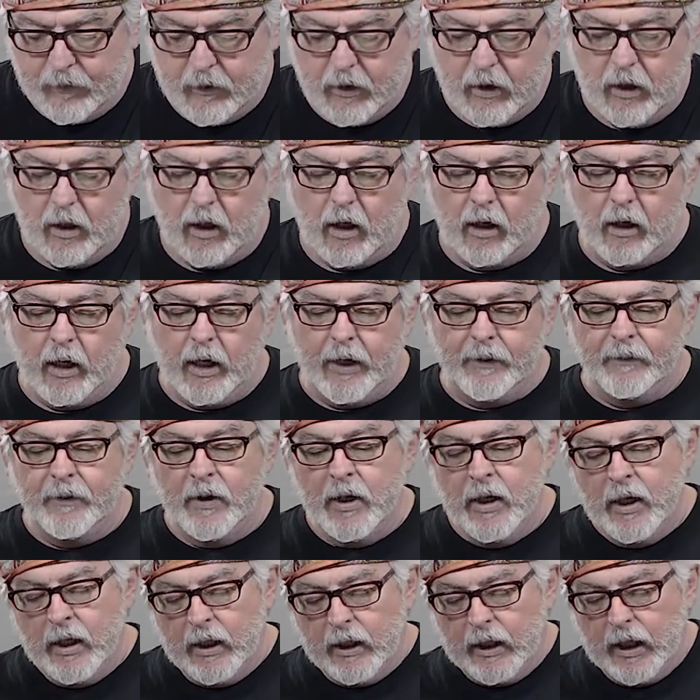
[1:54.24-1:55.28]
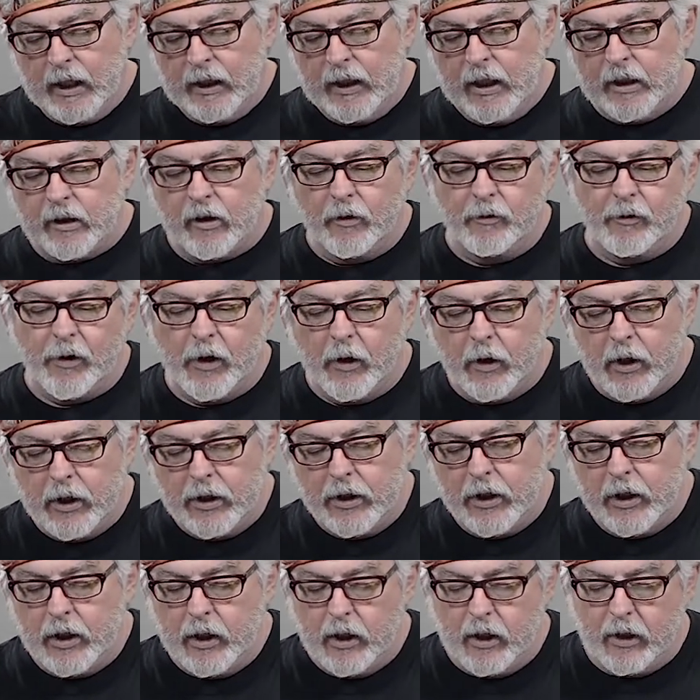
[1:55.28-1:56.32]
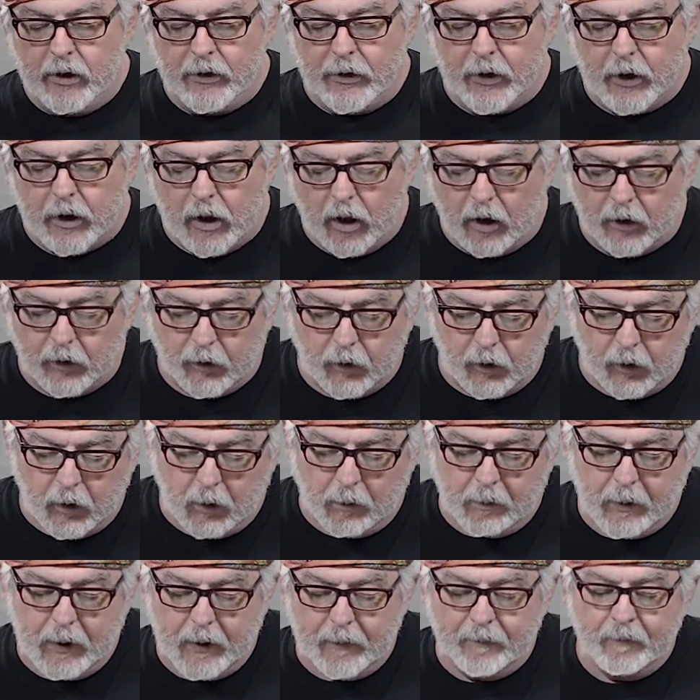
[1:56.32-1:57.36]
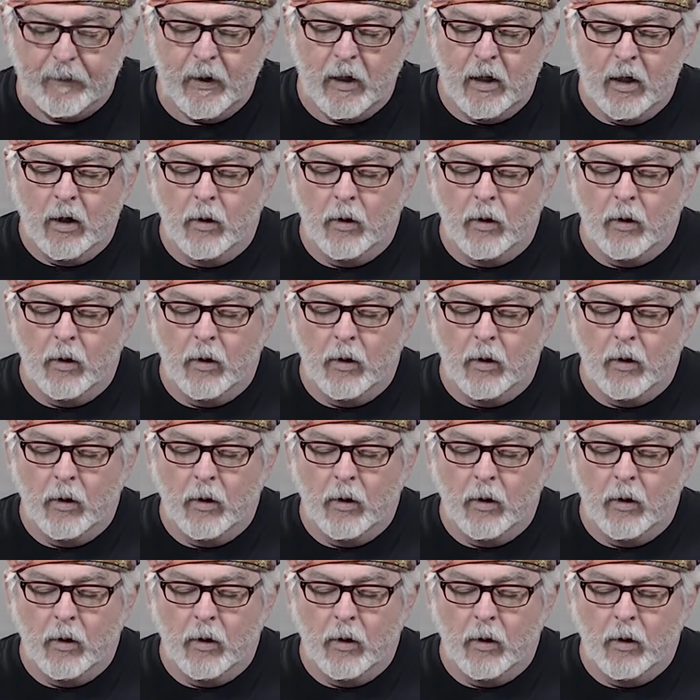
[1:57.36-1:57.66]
All right. And I like to vary the color a little bit.